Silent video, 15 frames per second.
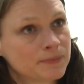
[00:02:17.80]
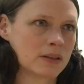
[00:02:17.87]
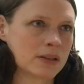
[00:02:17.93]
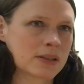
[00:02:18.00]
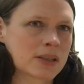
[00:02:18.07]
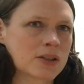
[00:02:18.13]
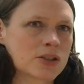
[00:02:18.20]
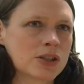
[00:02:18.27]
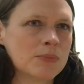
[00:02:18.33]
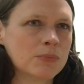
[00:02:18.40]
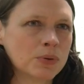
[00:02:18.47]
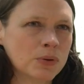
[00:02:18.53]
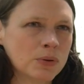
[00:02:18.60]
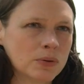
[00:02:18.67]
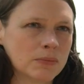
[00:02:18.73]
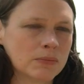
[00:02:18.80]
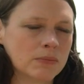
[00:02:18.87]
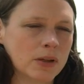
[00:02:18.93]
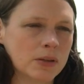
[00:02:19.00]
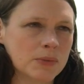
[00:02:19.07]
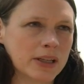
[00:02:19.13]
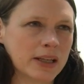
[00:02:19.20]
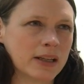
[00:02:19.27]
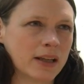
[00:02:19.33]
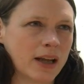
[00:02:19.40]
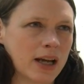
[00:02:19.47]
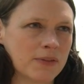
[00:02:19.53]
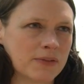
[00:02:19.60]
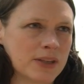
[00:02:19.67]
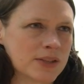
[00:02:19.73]
It's such an important moment in
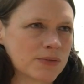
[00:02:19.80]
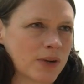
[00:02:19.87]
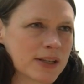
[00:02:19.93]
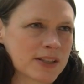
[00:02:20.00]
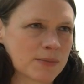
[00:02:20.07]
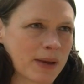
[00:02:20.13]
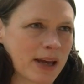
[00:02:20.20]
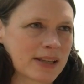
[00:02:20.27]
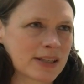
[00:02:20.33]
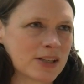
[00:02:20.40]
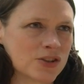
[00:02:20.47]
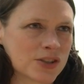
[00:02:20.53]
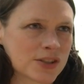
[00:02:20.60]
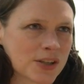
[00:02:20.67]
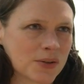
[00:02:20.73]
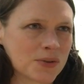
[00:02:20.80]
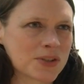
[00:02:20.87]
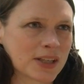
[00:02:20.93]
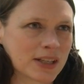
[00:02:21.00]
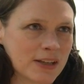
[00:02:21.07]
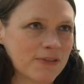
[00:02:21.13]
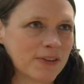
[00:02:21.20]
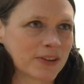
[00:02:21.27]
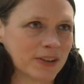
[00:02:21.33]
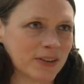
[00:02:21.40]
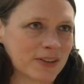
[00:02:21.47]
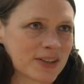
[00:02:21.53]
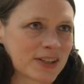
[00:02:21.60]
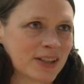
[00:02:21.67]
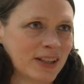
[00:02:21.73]
life. These rites of passage are so
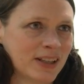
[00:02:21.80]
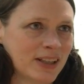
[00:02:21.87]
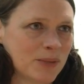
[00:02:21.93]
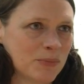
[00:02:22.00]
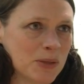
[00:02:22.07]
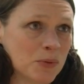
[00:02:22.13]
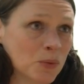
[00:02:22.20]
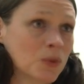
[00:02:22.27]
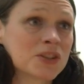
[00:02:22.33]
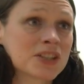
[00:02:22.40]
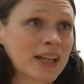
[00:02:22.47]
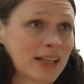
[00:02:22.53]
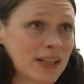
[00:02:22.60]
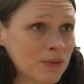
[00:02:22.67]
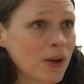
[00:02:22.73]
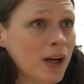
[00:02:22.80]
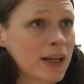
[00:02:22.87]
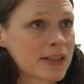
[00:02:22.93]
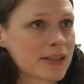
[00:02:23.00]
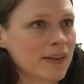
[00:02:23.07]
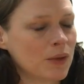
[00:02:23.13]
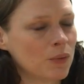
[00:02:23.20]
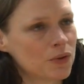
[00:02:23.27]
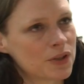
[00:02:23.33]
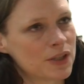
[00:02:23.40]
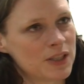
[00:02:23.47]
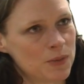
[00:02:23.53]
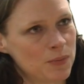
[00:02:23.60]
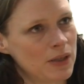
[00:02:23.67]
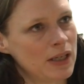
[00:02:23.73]
significant. People want to get it right, and they want
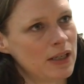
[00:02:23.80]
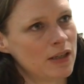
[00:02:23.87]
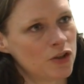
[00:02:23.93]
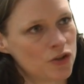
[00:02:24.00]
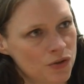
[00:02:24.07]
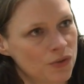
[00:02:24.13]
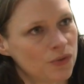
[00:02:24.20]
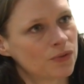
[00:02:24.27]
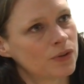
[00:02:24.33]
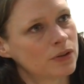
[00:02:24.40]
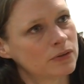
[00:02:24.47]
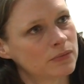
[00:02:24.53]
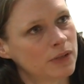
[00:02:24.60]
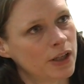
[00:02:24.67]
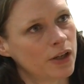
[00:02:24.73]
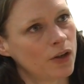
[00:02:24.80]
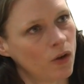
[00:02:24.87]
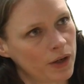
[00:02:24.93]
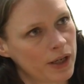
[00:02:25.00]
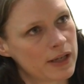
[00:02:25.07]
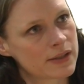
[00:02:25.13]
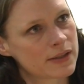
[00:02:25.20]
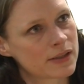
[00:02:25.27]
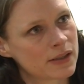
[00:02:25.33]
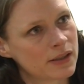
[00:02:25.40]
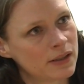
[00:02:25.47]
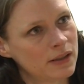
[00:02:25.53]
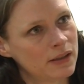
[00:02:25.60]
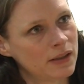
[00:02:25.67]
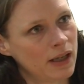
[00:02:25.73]
it to be a truthful and an honest
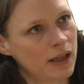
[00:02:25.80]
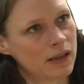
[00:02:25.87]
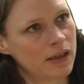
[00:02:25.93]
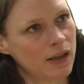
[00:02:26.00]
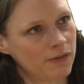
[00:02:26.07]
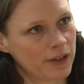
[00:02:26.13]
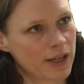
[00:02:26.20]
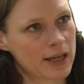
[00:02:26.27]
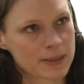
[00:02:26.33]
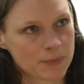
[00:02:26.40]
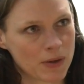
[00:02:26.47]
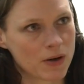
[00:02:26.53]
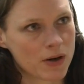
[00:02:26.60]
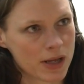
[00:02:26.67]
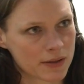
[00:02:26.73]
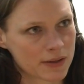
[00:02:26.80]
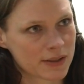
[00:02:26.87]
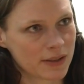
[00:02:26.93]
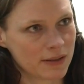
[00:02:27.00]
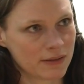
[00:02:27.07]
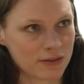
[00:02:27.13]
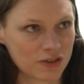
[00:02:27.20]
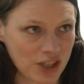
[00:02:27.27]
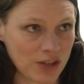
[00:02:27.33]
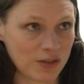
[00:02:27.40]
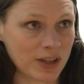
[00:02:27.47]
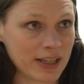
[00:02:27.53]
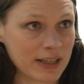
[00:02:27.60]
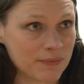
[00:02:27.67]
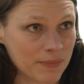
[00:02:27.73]
and loving experience, and
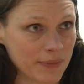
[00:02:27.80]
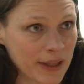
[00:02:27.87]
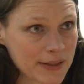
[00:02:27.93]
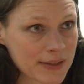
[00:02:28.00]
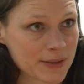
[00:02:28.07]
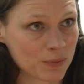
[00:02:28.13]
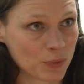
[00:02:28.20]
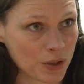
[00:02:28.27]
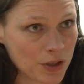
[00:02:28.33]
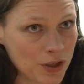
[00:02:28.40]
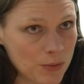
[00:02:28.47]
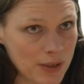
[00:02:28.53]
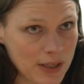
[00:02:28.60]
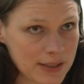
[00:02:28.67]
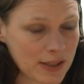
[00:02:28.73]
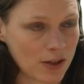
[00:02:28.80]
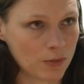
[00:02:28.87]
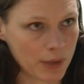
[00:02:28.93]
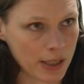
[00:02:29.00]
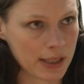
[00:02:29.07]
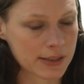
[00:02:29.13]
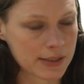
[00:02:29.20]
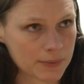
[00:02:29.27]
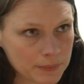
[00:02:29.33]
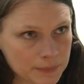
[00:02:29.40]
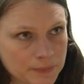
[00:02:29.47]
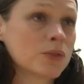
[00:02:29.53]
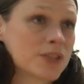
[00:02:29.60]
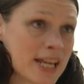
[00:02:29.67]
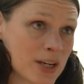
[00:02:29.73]
generally that's what a humanist ceremony is.
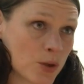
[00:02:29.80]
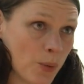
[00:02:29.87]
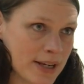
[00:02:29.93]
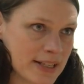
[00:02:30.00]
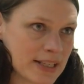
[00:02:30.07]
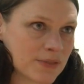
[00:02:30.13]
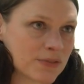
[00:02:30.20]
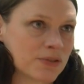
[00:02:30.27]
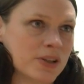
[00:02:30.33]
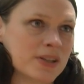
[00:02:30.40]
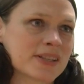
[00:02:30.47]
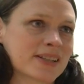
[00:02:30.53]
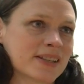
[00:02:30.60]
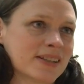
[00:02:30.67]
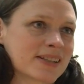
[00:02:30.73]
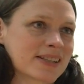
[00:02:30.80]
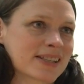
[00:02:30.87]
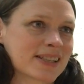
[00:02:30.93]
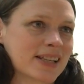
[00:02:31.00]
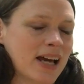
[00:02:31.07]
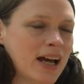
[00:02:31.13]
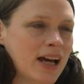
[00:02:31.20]
Take a wedding, for instance.